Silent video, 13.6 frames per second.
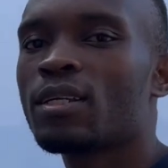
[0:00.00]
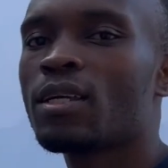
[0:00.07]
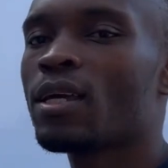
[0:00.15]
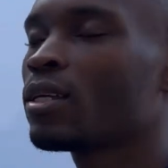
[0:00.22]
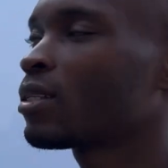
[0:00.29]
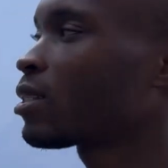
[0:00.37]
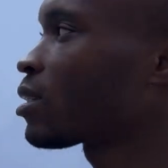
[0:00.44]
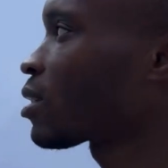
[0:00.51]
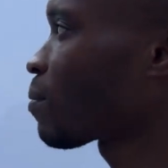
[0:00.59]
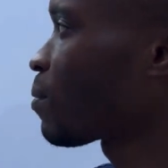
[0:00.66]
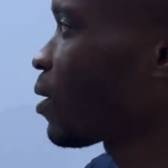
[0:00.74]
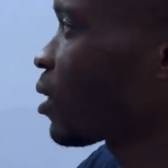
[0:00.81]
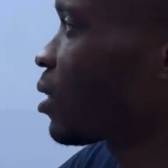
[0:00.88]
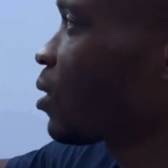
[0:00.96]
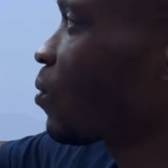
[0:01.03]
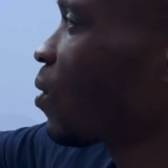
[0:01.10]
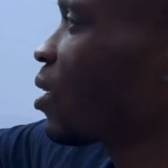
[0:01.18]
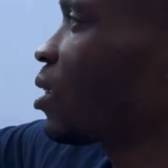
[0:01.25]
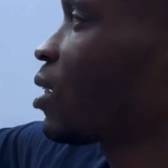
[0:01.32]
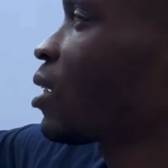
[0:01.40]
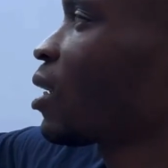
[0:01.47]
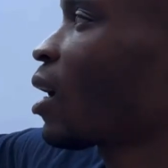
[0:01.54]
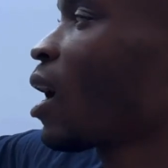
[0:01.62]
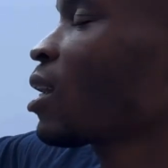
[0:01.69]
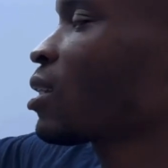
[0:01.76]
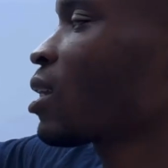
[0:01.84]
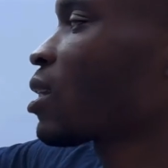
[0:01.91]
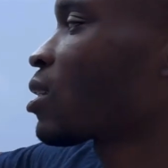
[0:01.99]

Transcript: is subtracting what? Assets,